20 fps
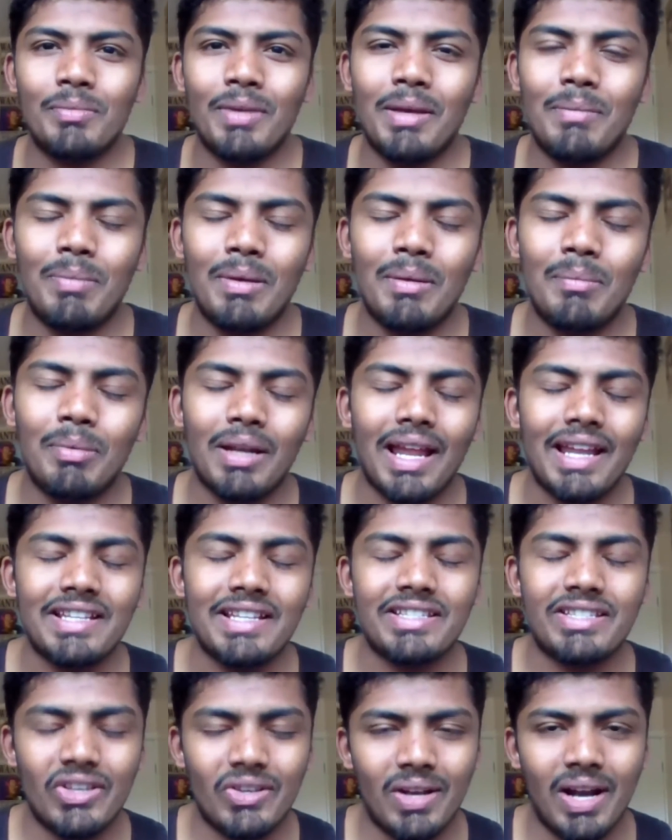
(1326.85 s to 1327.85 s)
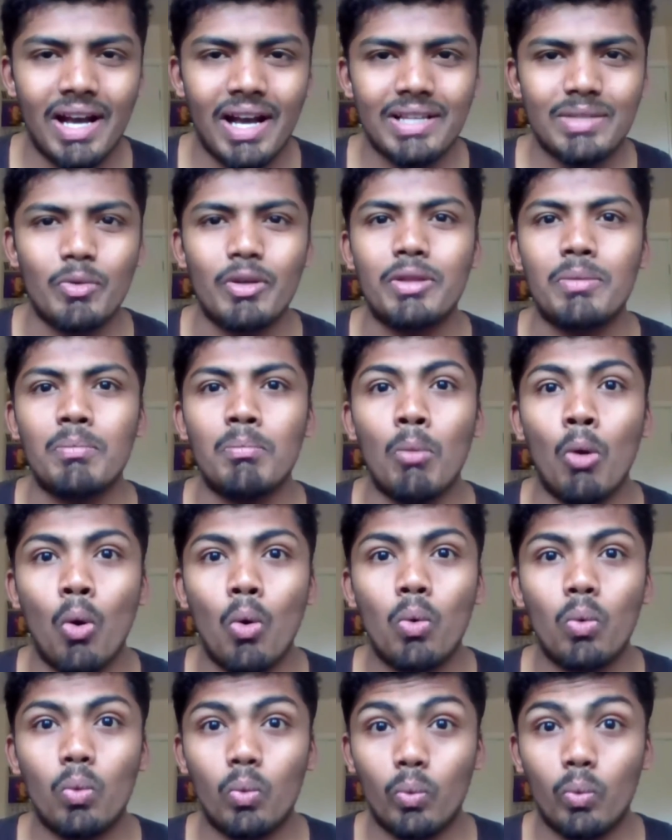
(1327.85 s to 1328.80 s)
day people, and see you guys with more